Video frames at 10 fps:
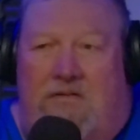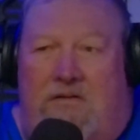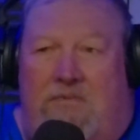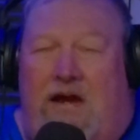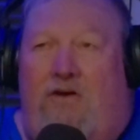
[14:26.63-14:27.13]

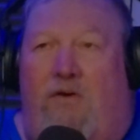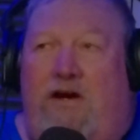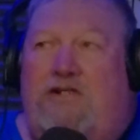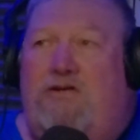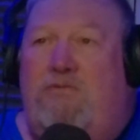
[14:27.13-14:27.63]

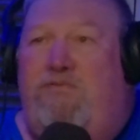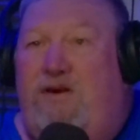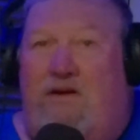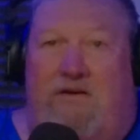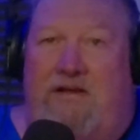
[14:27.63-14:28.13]
minorities who
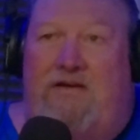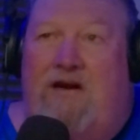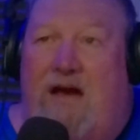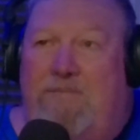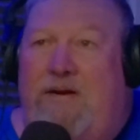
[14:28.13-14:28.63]
feel that they're
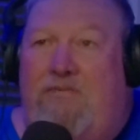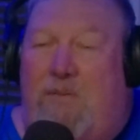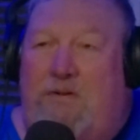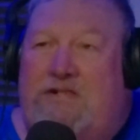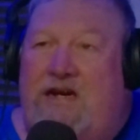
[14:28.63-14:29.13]
not being
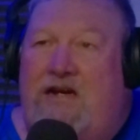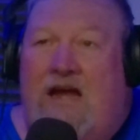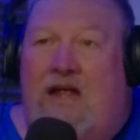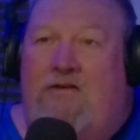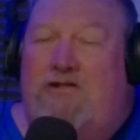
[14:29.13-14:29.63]
represented.
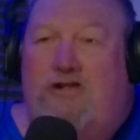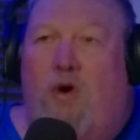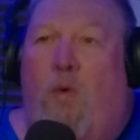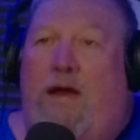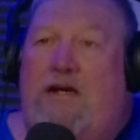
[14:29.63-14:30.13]
There's no
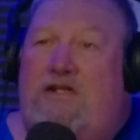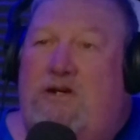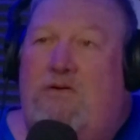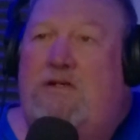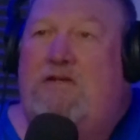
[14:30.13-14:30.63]
way to
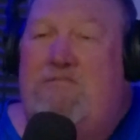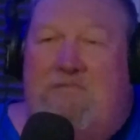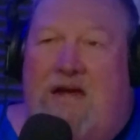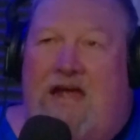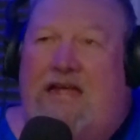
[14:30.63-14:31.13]
do it.
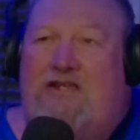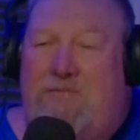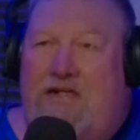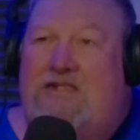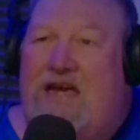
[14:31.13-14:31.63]
It's going
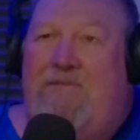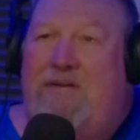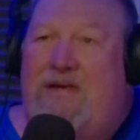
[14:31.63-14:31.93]
to be the same